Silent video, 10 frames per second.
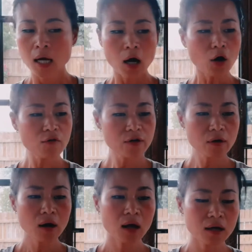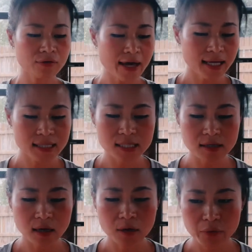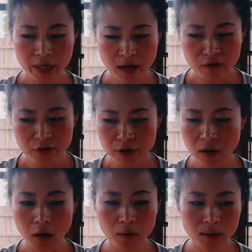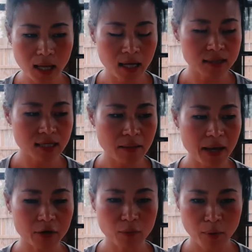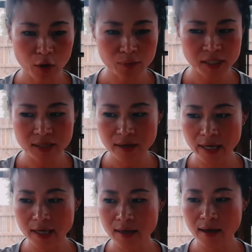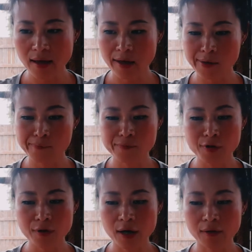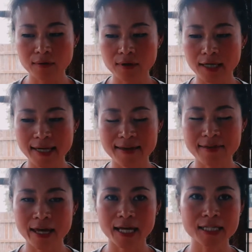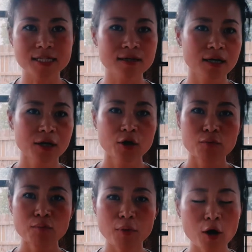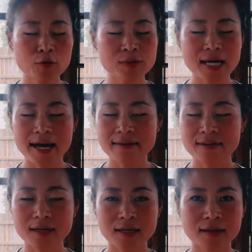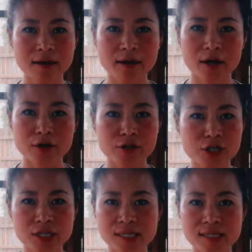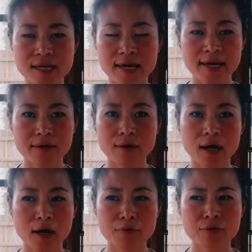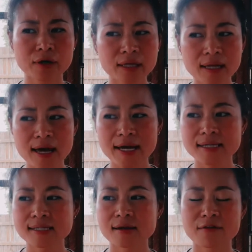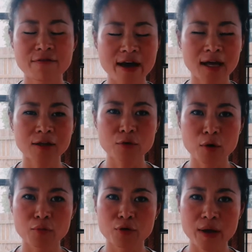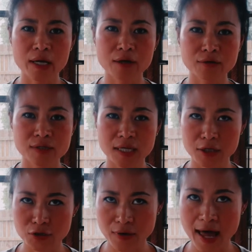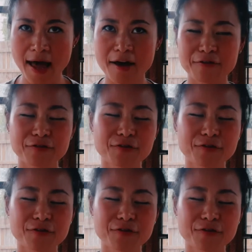overall, that we covered a whole lot about the bulbs today. You know, again, that bulbs, I think they are just a really nice and valuable perennials and to have.